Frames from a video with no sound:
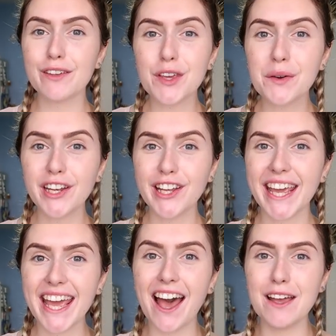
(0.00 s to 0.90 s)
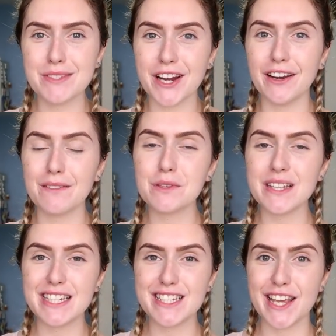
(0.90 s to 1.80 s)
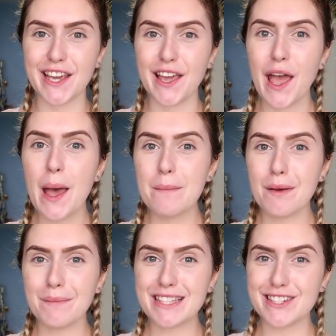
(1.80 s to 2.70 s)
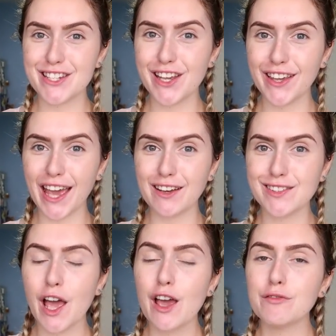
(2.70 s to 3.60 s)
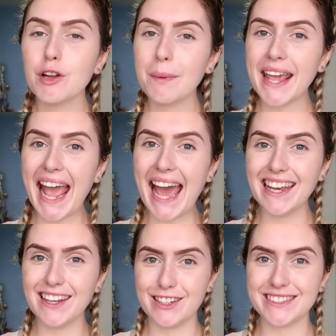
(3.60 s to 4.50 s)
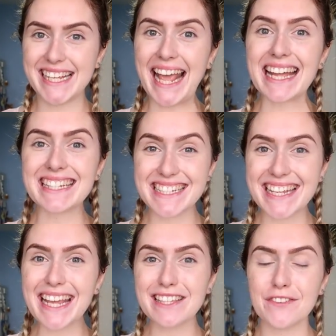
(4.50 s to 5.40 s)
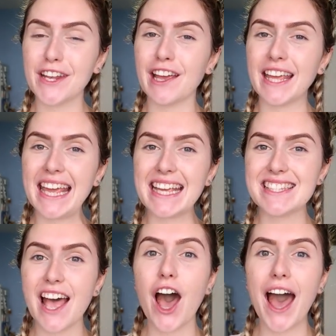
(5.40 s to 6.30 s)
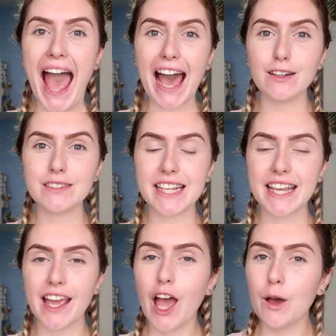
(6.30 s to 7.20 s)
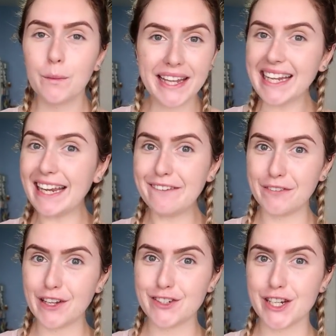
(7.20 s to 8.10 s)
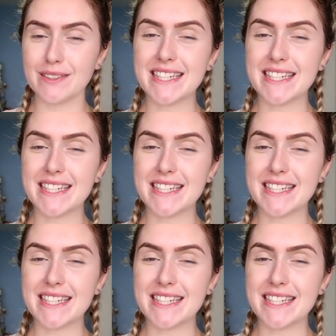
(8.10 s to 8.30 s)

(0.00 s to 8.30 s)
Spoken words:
If you are new here, I'm Zara and I'm 22, mummy to two girls, Ruby and Lucy. And today's video is our Aldi weekly food shop.